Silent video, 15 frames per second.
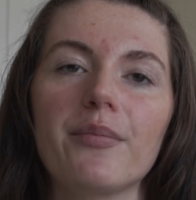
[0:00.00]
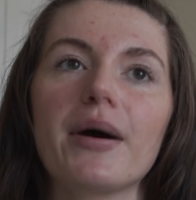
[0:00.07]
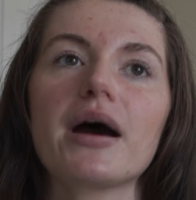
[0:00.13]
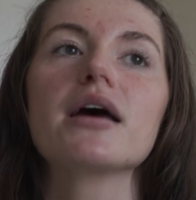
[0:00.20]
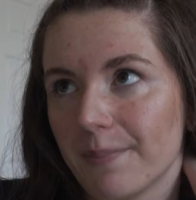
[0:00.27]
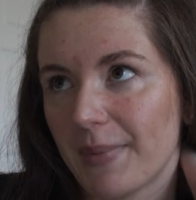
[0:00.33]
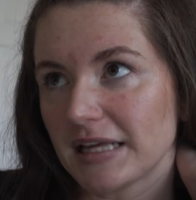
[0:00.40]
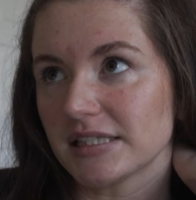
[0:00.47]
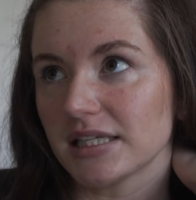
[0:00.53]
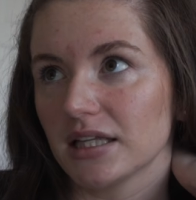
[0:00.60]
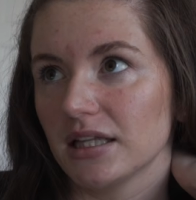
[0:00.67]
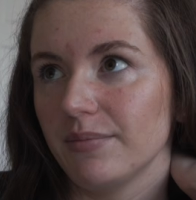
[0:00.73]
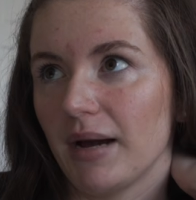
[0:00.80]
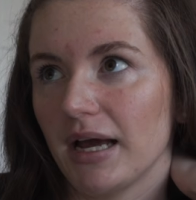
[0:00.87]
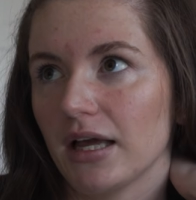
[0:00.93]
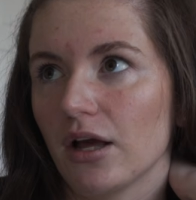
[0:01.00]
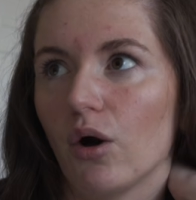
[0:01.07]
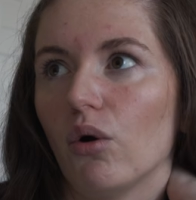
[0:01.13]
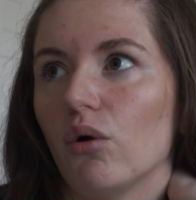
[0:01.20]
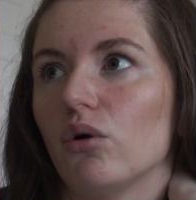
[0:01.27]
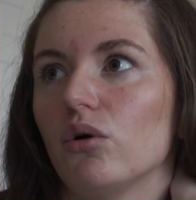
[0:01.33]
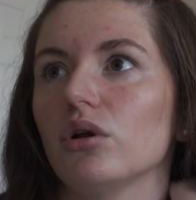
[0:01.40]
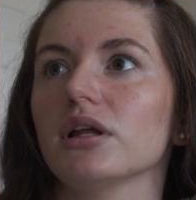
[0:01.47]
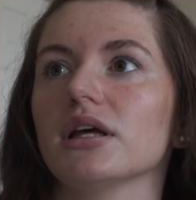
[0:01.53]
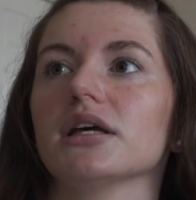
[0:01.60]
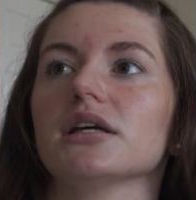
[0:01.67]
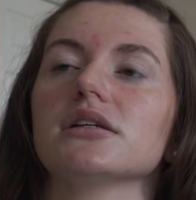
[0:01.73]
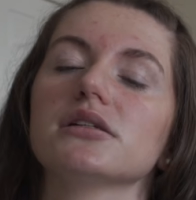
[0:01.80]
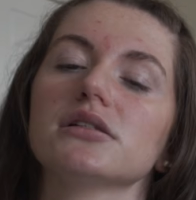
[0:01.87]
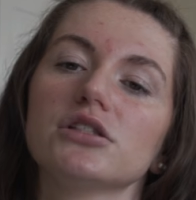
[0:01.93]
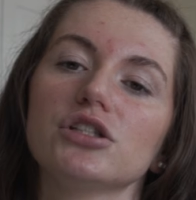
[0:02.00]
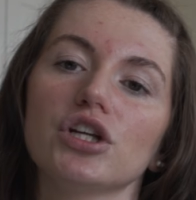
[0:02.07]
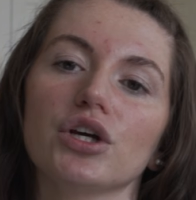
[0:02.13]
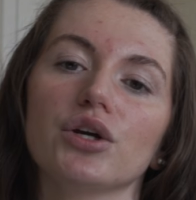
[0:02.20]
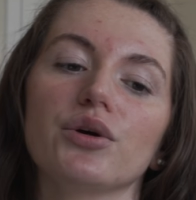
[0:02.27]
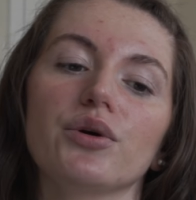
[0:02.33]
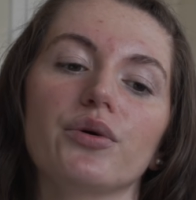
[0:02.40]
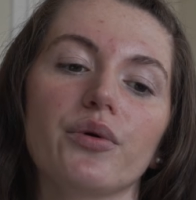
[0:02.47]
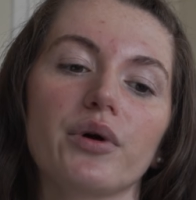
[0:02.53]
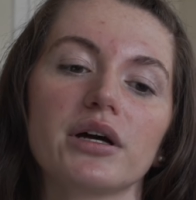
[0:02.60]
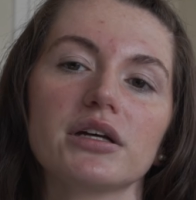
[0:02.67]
but basically my goal is to